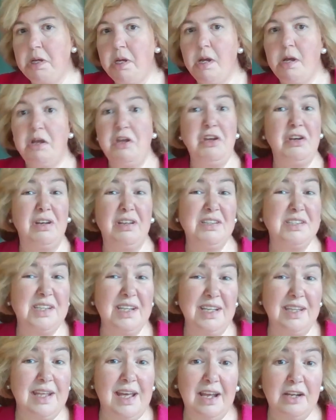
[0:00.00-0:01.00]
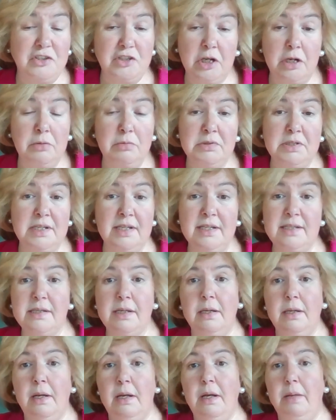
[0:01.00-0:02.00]
You can see their Joneses
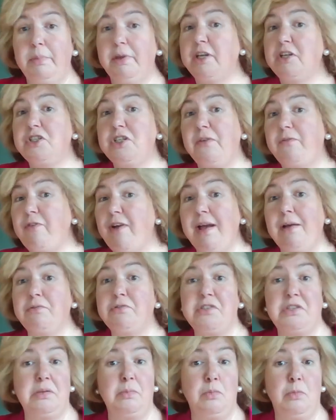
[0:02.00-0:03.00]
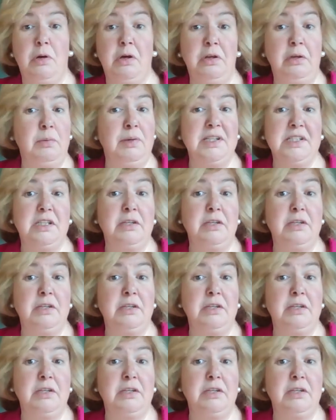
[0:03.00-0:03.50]
because you found someone who has the